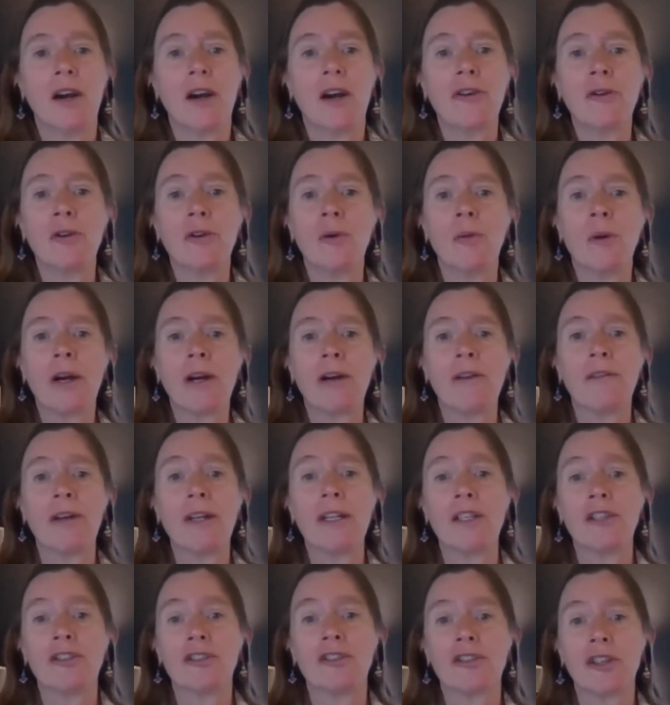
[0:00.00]
Are you aware of
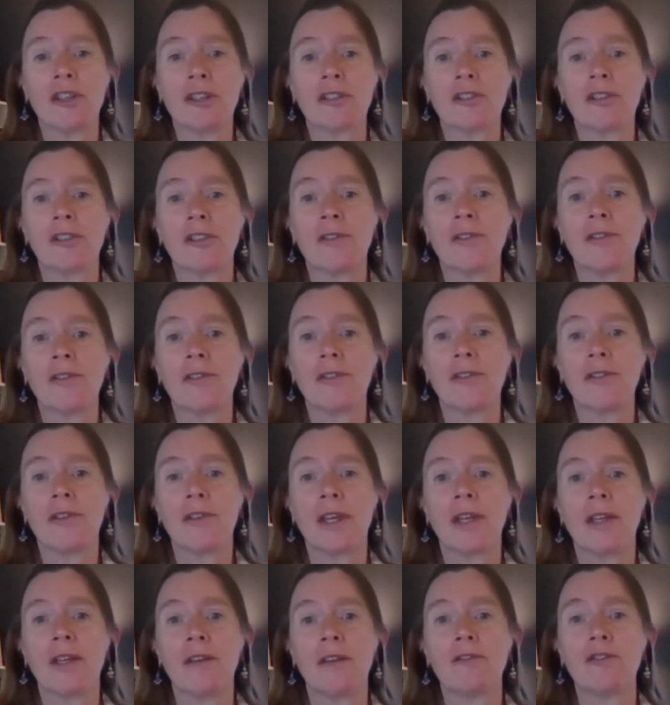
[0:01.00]
any churches
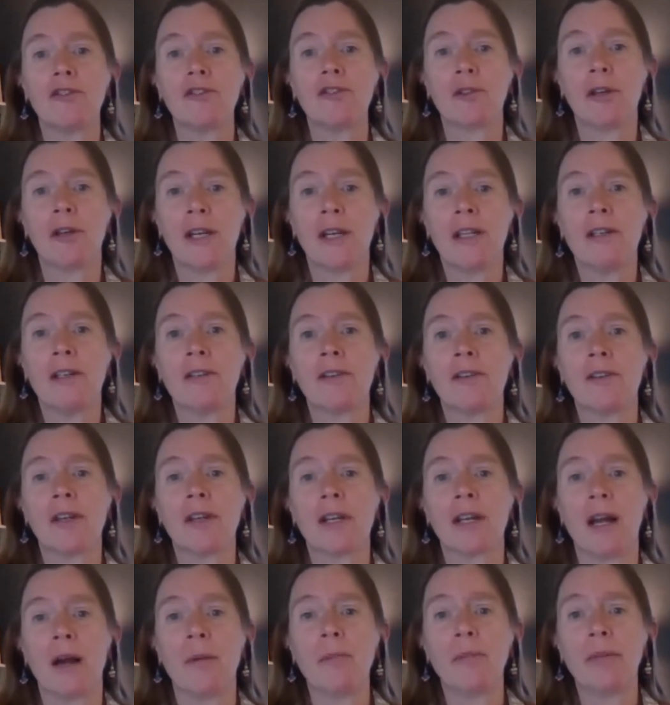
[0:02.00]
that have joined the
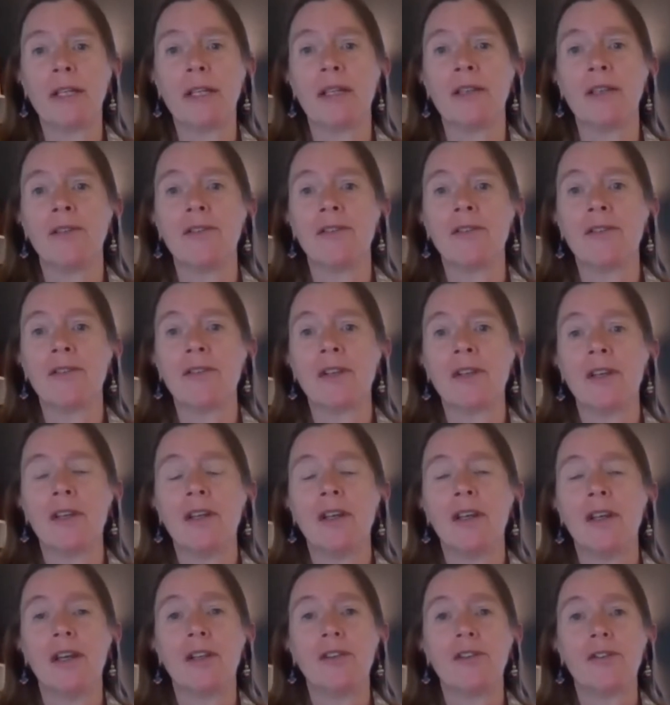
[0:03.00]
companies
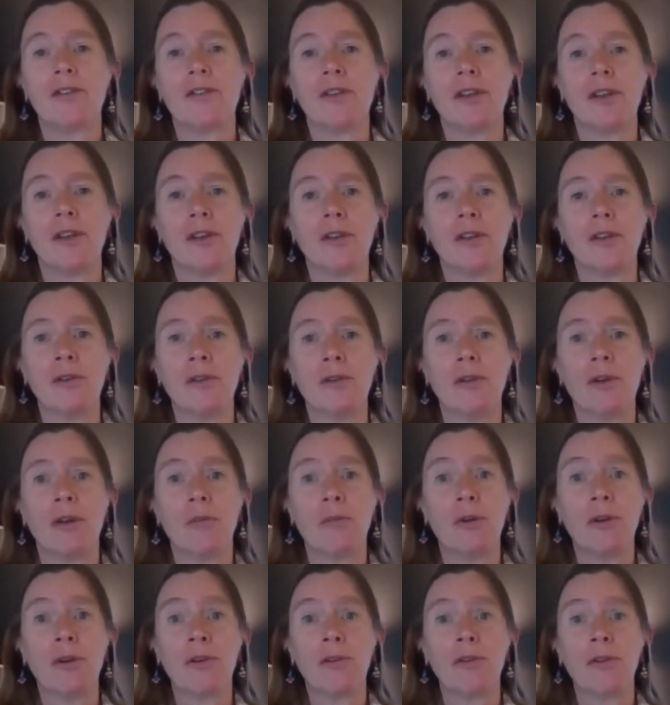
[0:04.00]
who
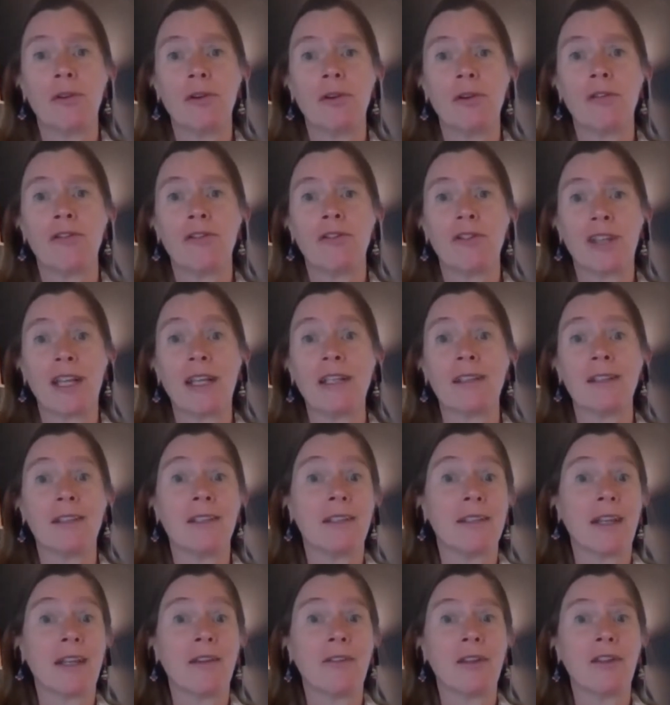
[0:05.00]
will have stated that
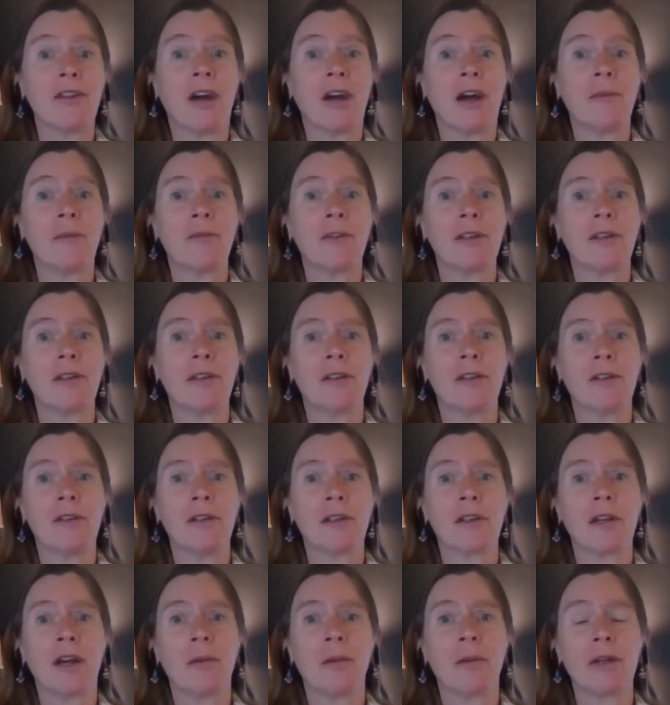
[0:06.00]
they've adopted the
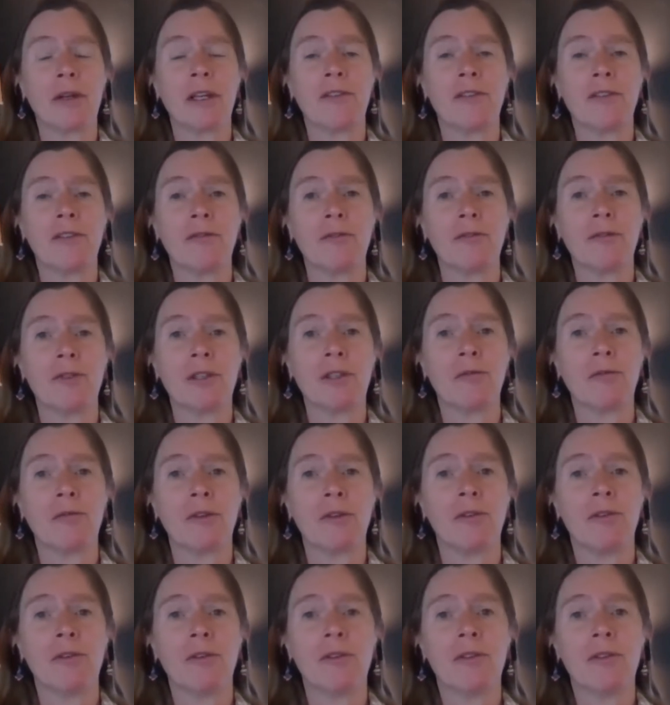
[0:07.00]
comprehensive Rooney Rule?